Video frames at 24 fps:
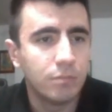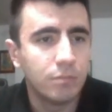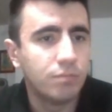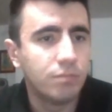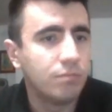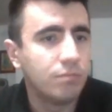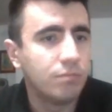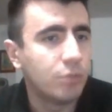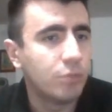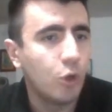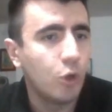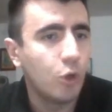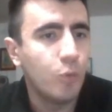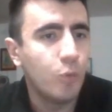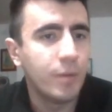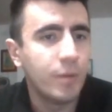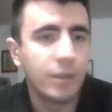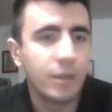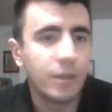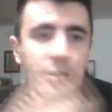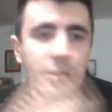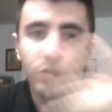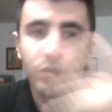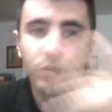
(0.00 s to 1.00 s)

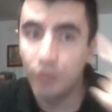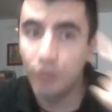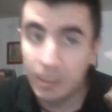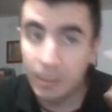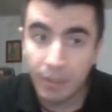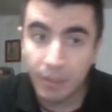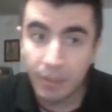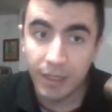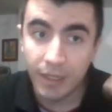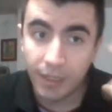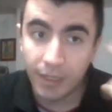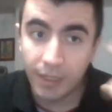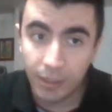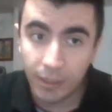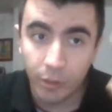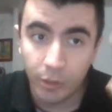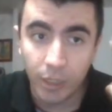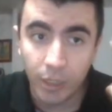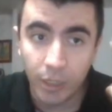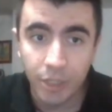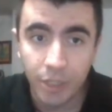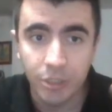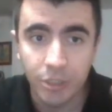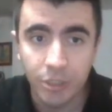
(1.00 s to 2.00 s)
hoping in my
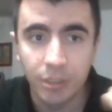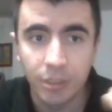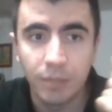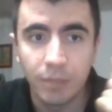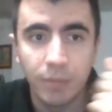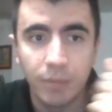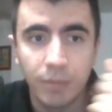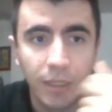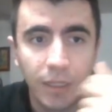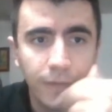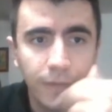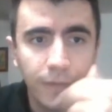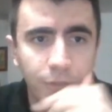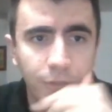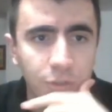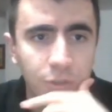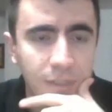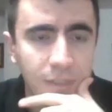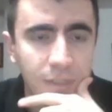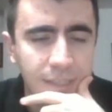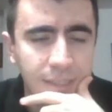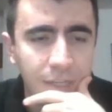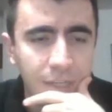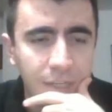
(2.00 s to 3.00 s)
calculation, in my
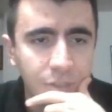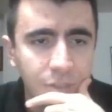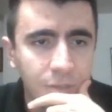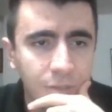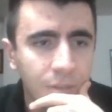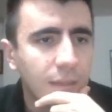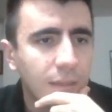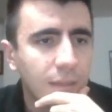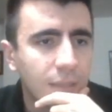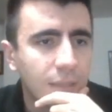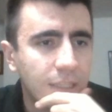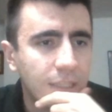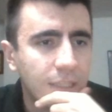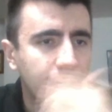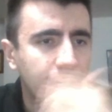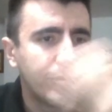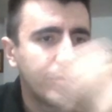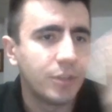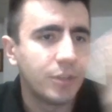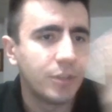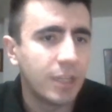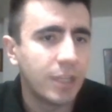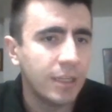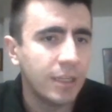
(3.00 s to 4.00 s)
visualization, that
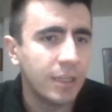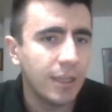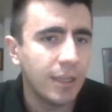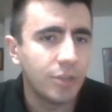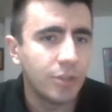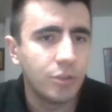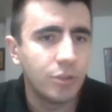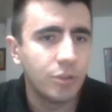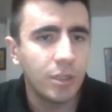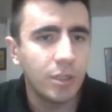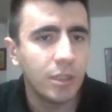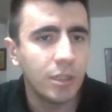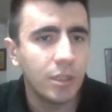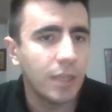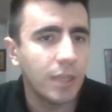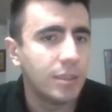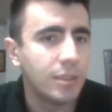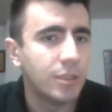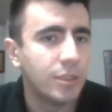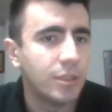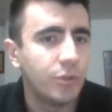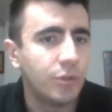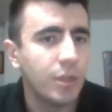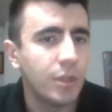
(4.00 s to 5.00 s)
after king h3, knight
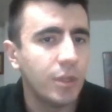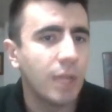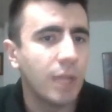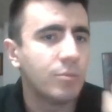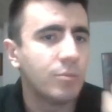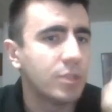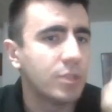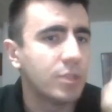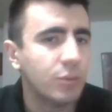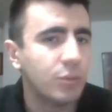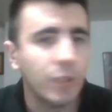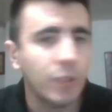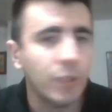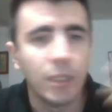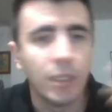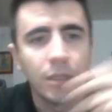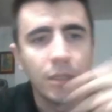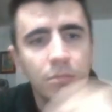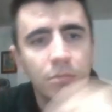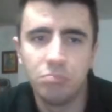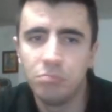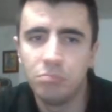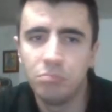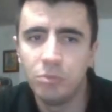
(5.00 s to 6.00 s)
d3, I'm just winning.
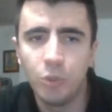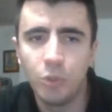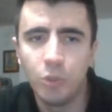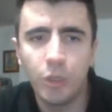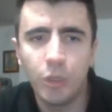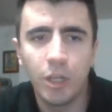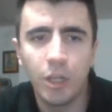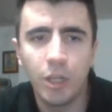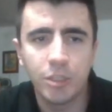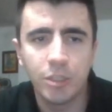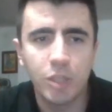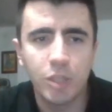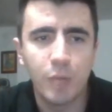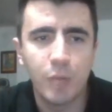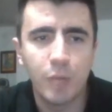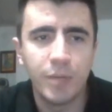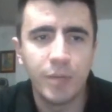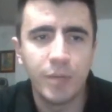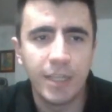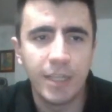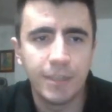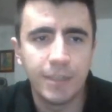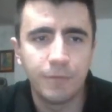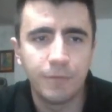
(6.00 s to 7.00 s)
You cannot stop
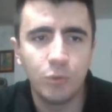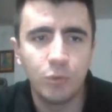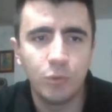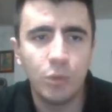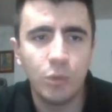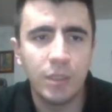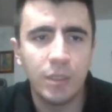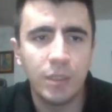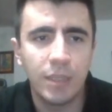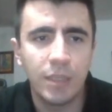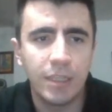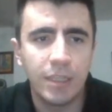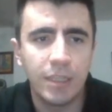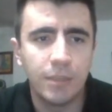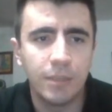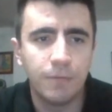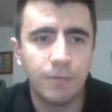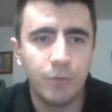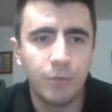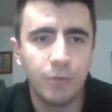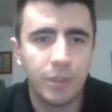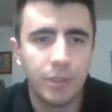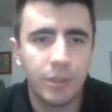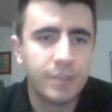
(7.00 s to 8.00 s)
knight f2 and knight
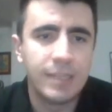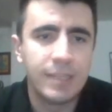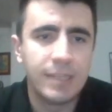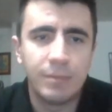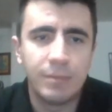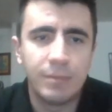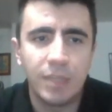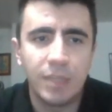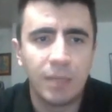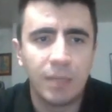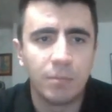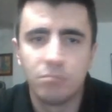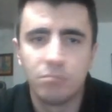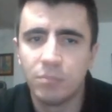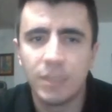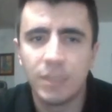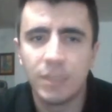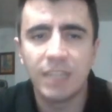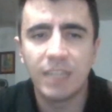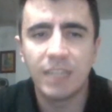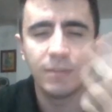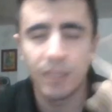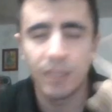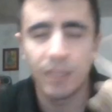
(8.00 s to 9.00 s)
f4 at the same time.
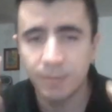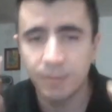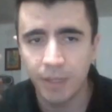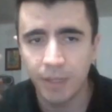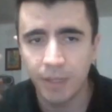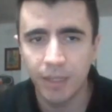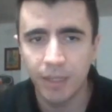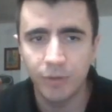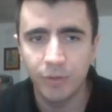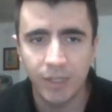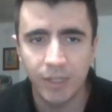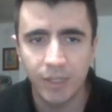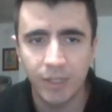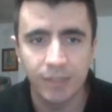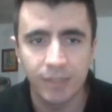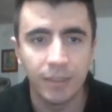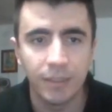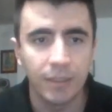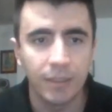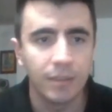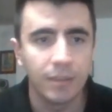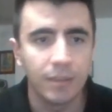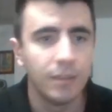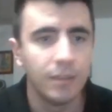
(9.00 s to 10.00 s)
That's my
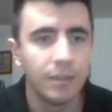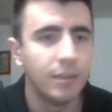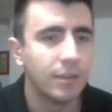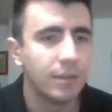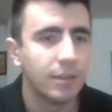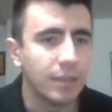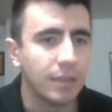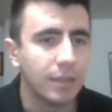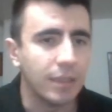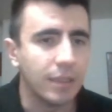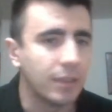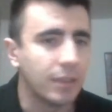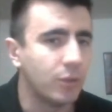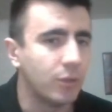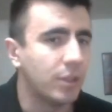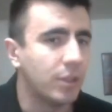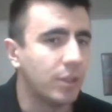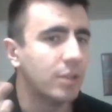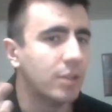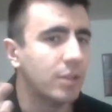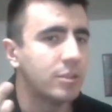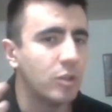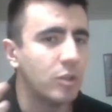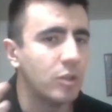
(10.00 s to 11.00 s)
reasoning. Like, you
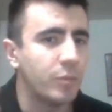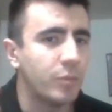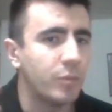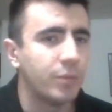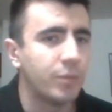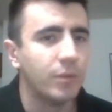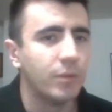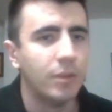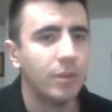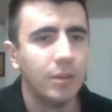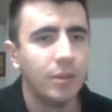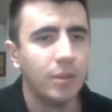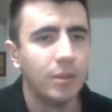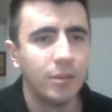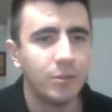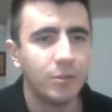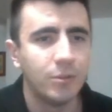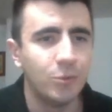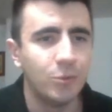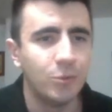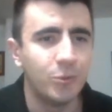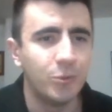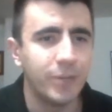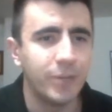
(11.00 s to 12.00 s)
cannot stop
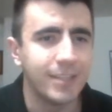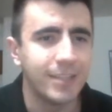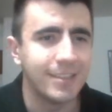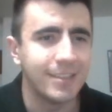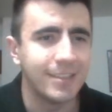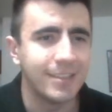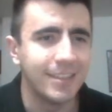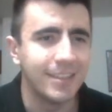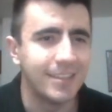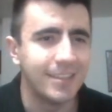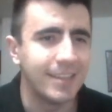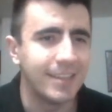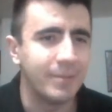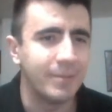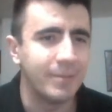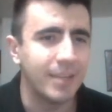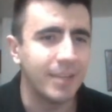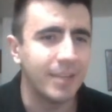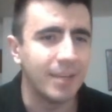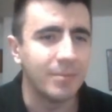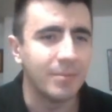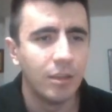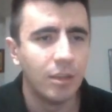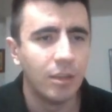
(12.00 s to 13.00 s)
two threats at the same
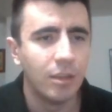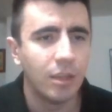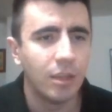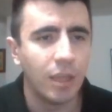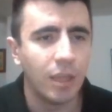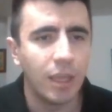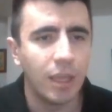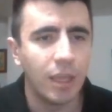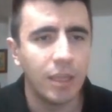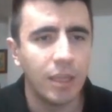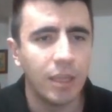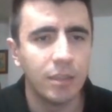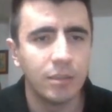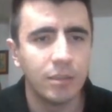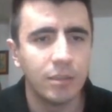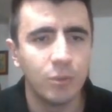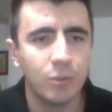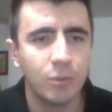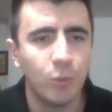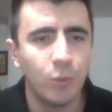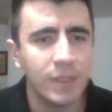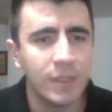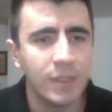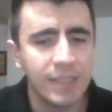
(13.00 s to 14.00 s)
time. And
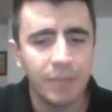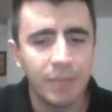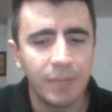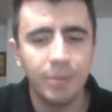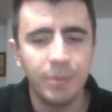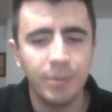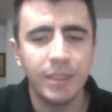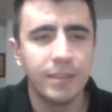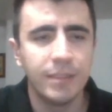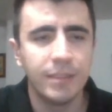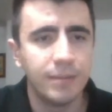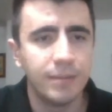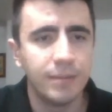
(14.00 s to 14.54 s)
once I played